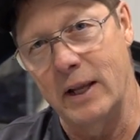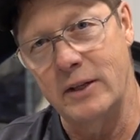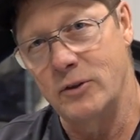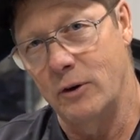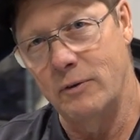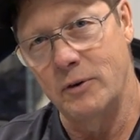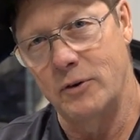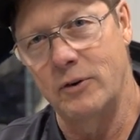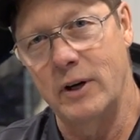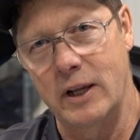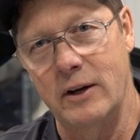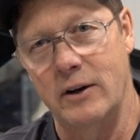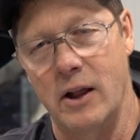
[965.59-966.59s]
That's over
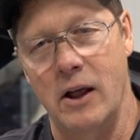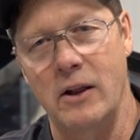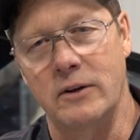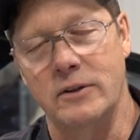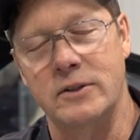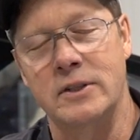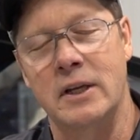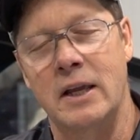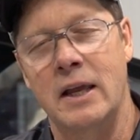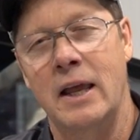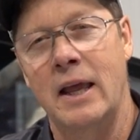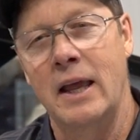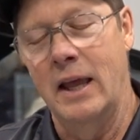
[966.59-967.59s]
$300,
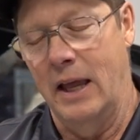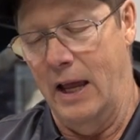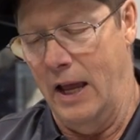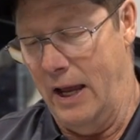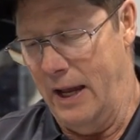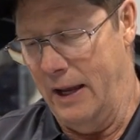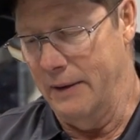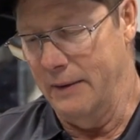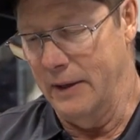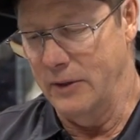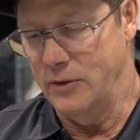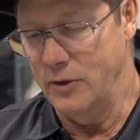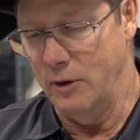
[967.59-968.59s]

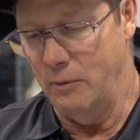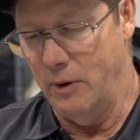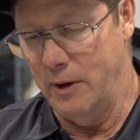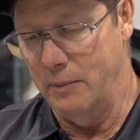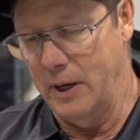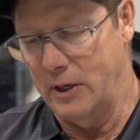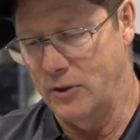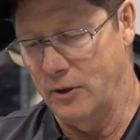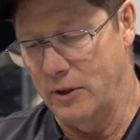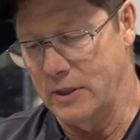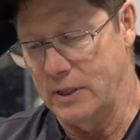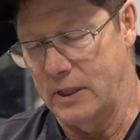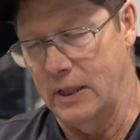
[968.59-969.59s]
and so you want to make sure
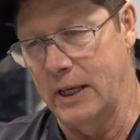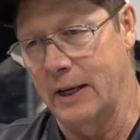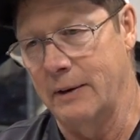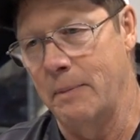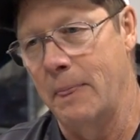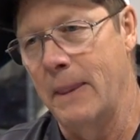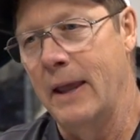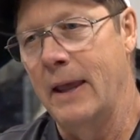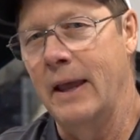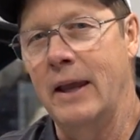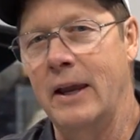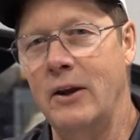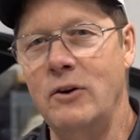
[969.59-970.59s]
it's clean.
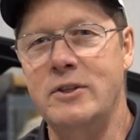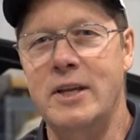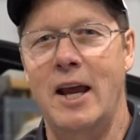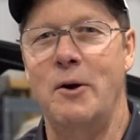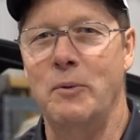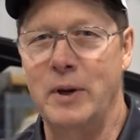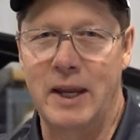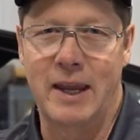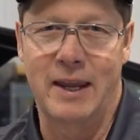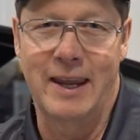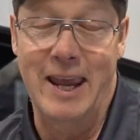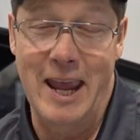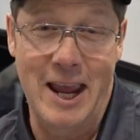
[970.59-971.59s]
Here's how we
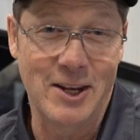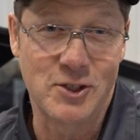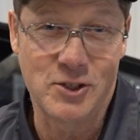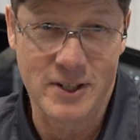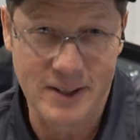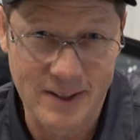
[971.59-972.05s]
gauge